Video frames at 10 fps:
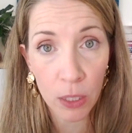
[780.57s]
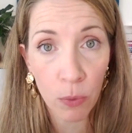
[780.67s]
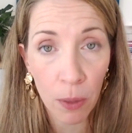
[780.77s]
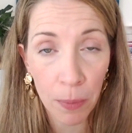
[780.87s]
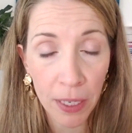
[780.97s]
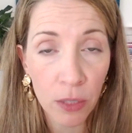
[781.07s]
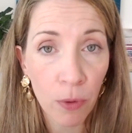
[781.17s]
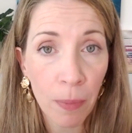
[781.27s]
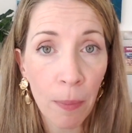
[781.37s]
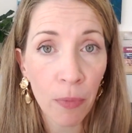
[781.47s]
as well? Because
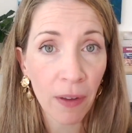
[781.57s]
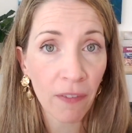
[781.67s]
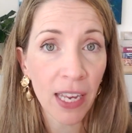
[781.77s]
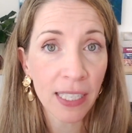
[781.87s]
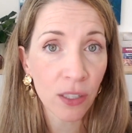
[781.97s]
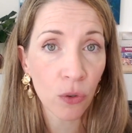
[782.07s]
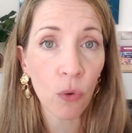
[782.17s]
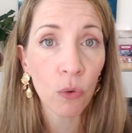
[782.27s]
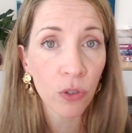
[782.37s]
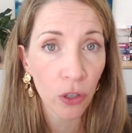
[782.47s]
remembering Venus is
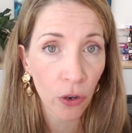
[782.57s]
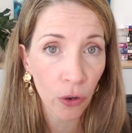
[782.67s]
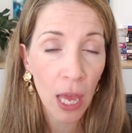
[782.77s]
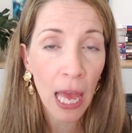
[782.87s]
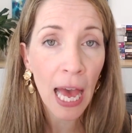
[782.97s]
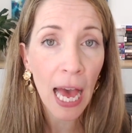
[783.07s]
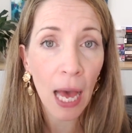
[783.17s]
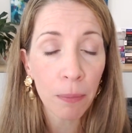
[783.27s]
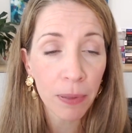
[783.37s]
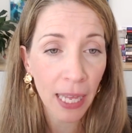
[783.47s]
also
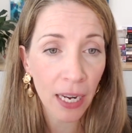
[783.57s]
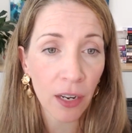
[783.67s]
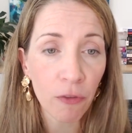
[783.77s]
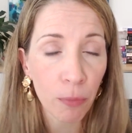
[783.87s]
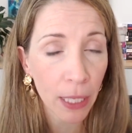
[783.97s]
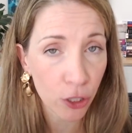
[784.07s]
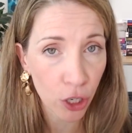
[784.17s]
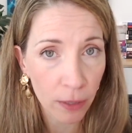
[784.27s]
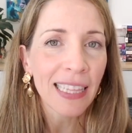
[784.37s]
our planet of pleasure.